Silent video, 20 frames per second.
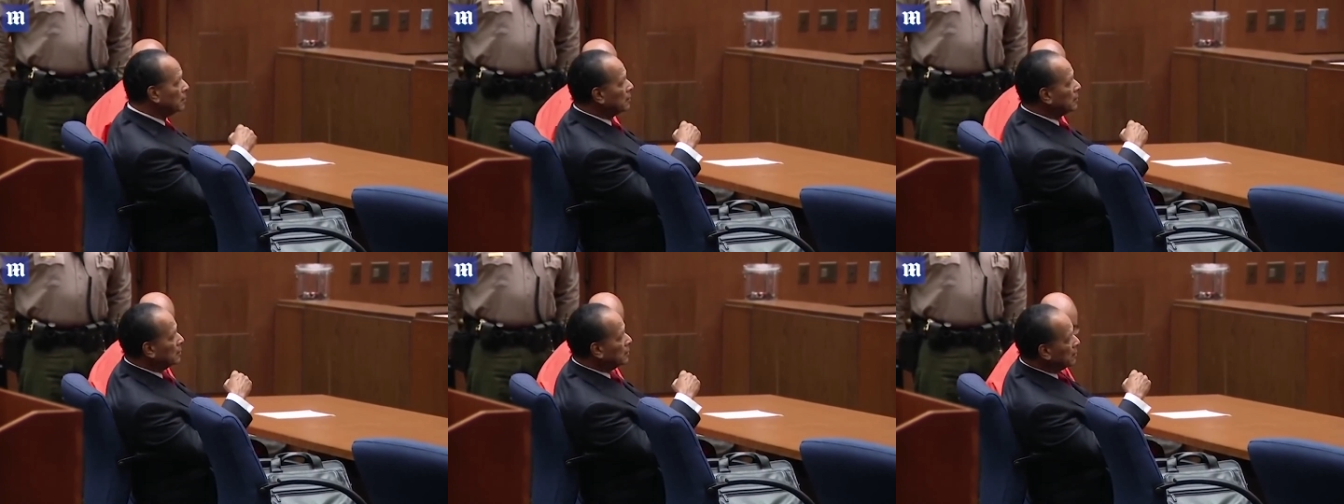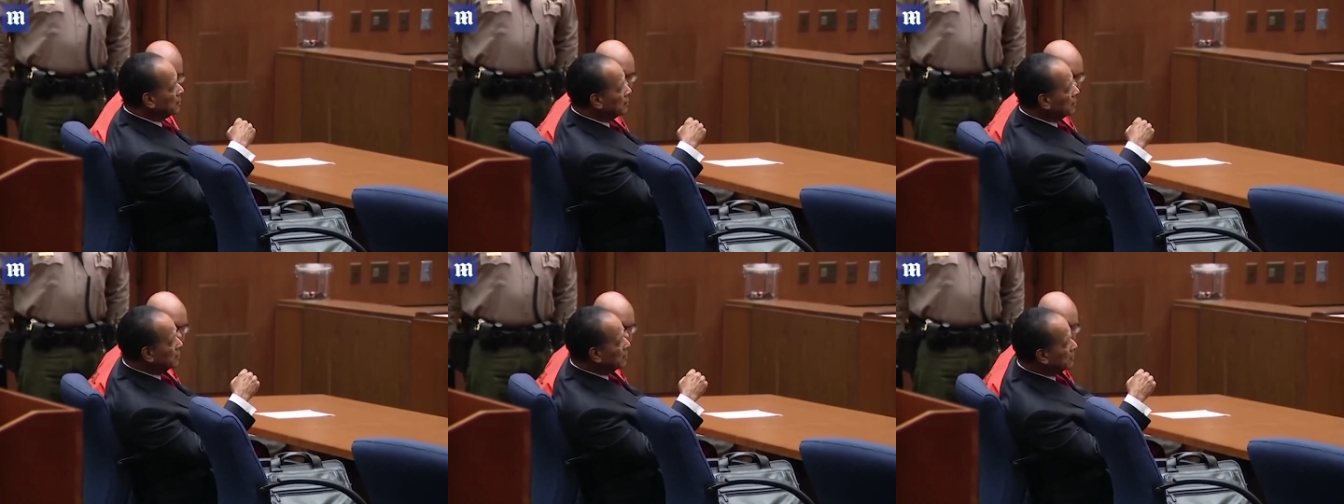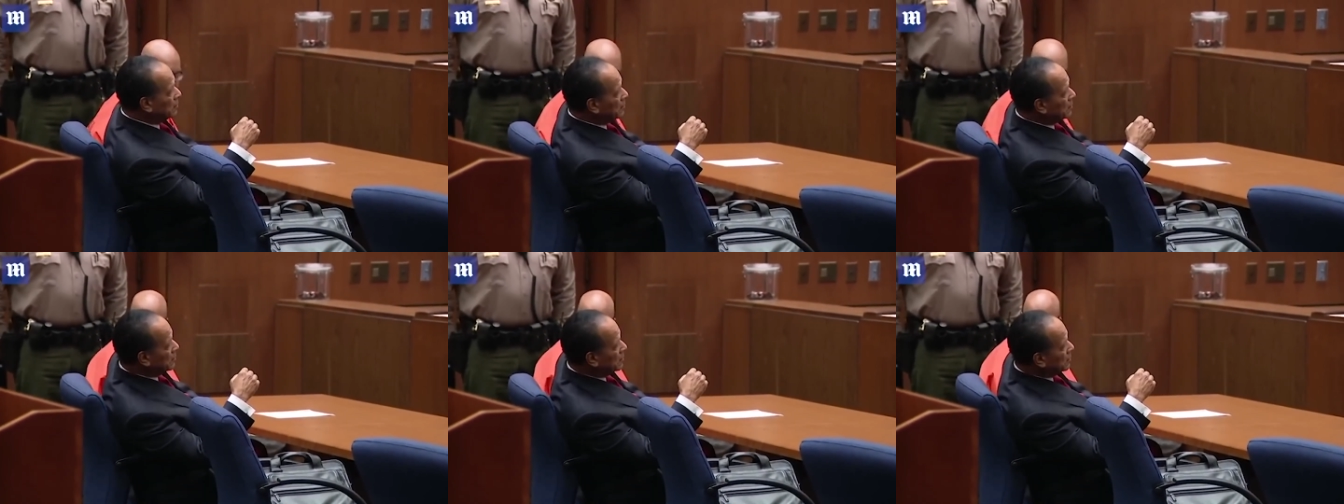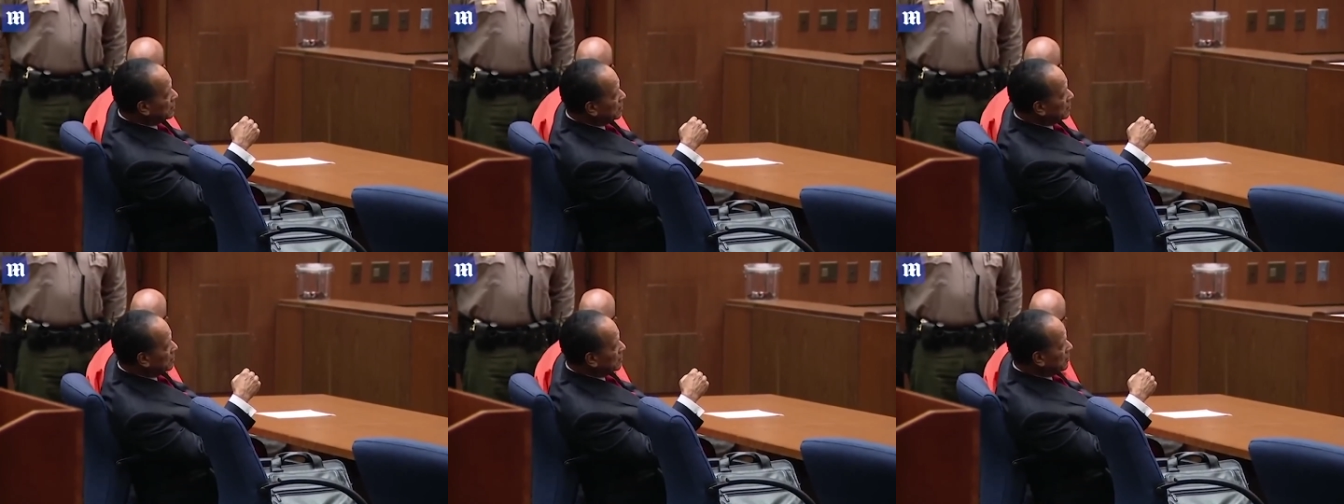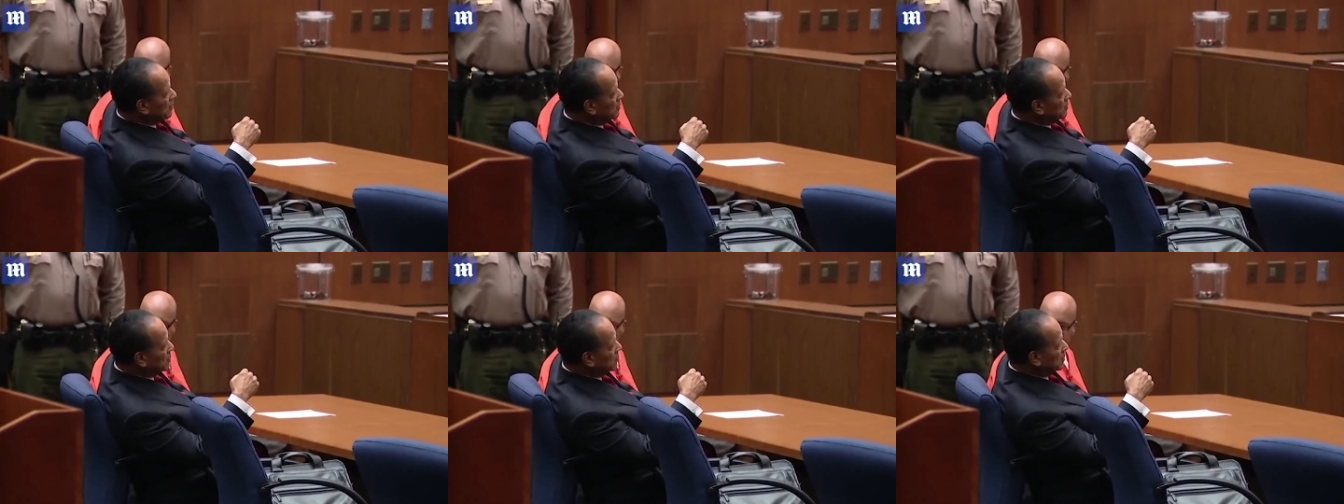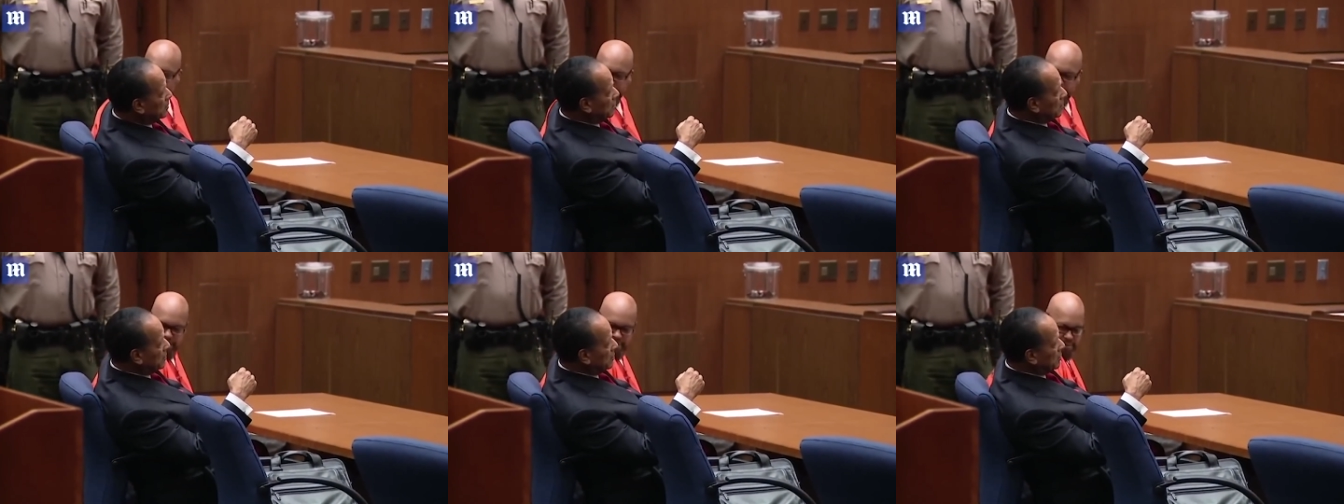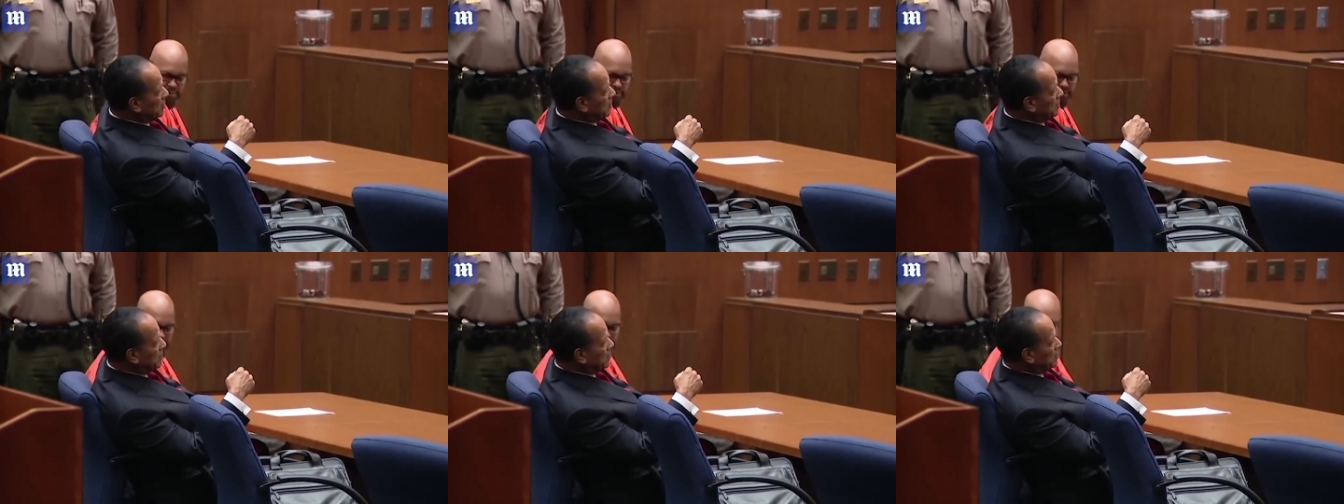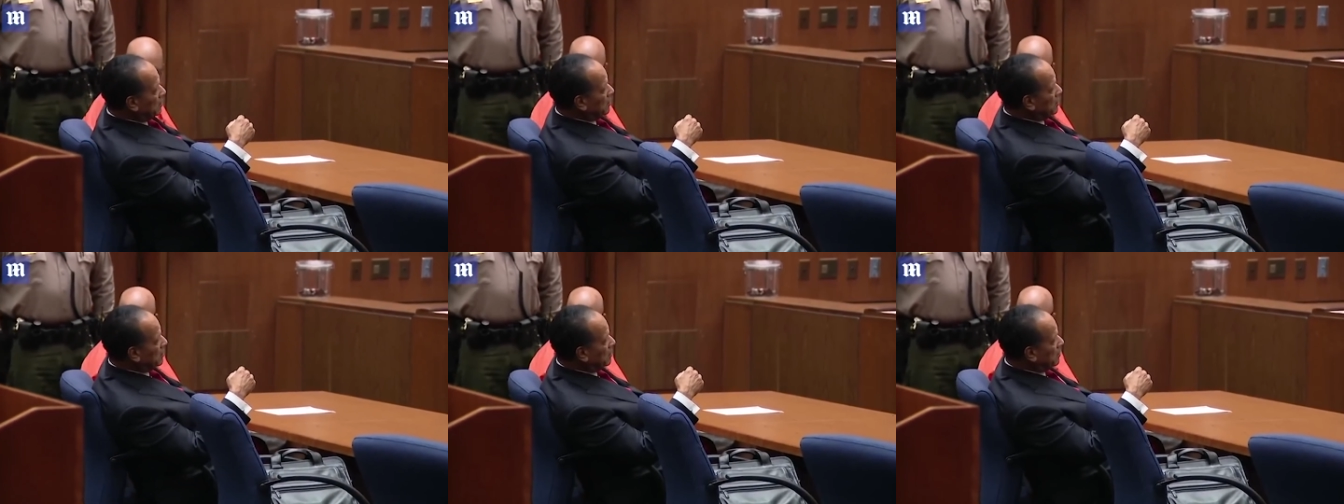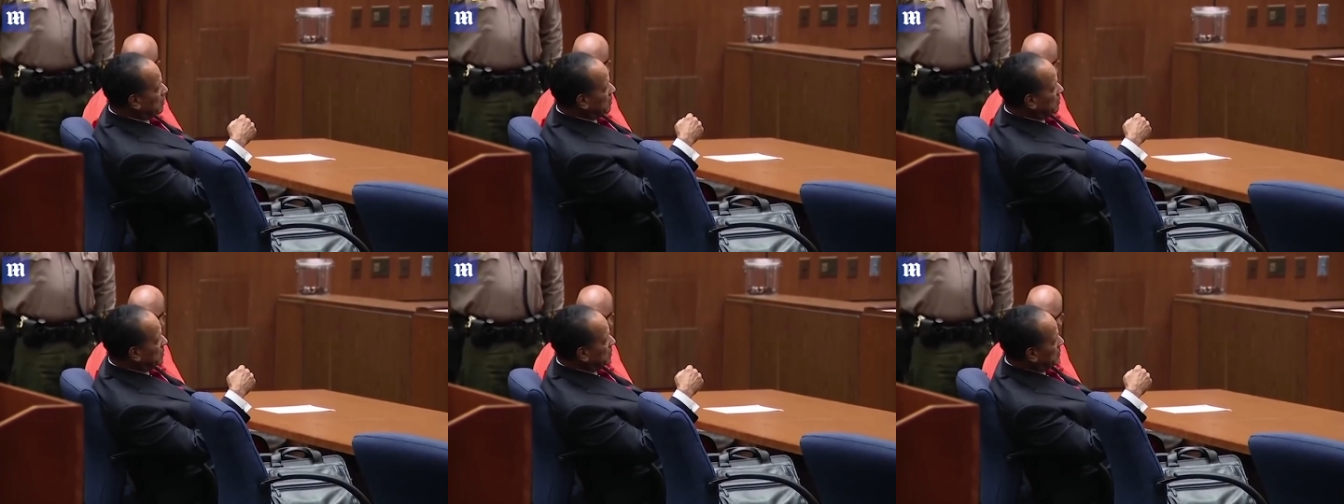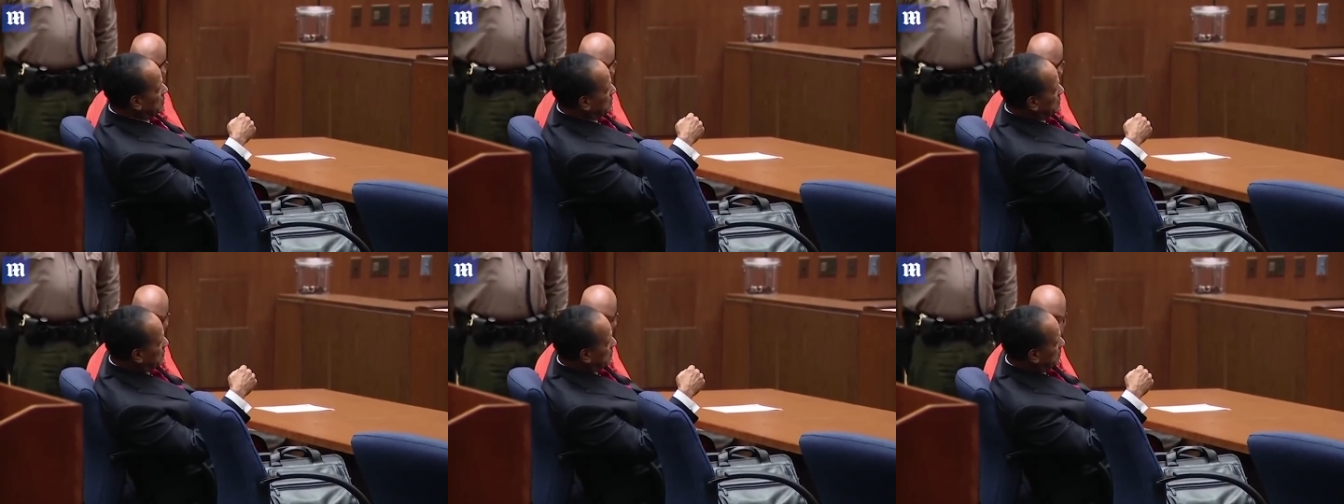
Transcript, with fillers: like a fucking um, what is it? Off a balcony,